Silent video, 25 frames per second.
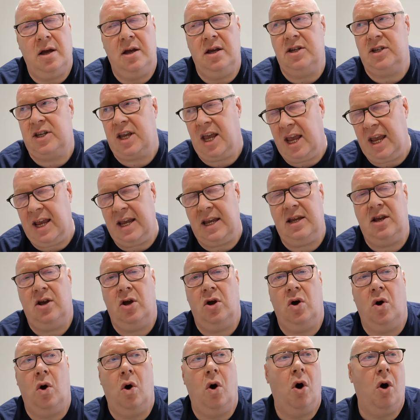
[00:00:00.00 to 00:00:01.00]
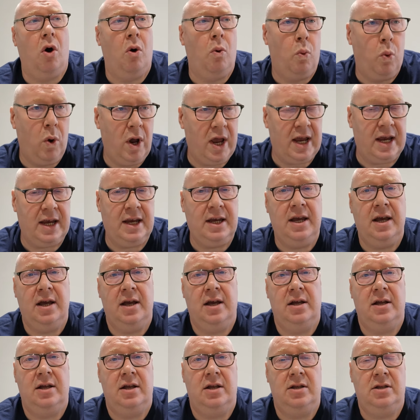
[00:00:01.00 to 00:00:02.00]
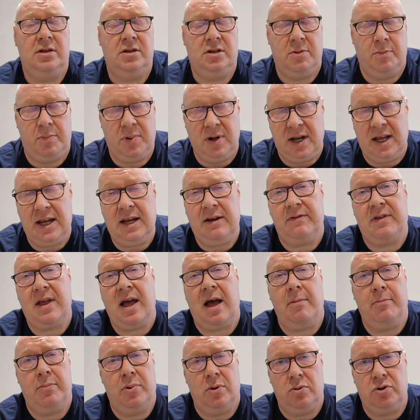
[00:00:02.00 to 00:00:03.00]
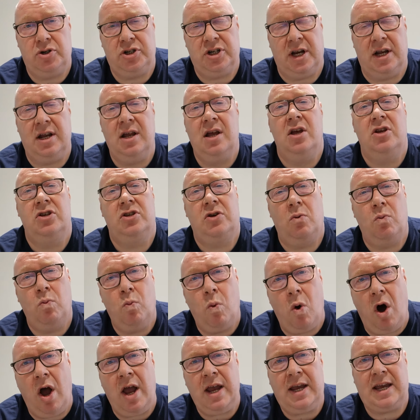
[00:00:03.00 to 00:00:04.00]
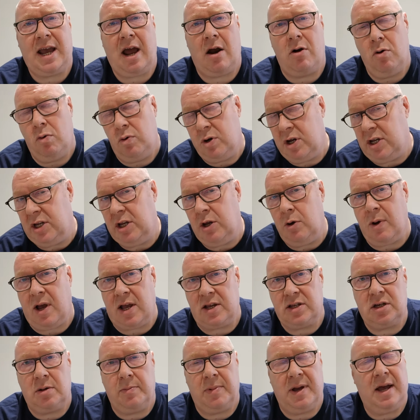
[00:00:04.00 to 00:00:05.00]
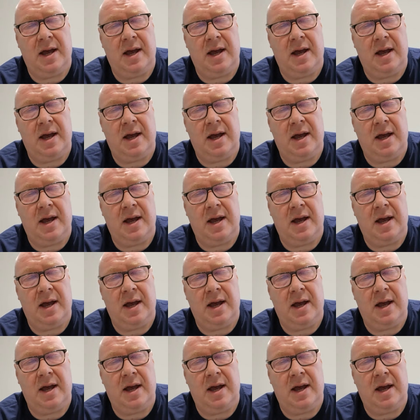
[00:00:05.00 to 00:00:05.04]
is he or are we to believe that bullshit? So why, Carol, didn't you ask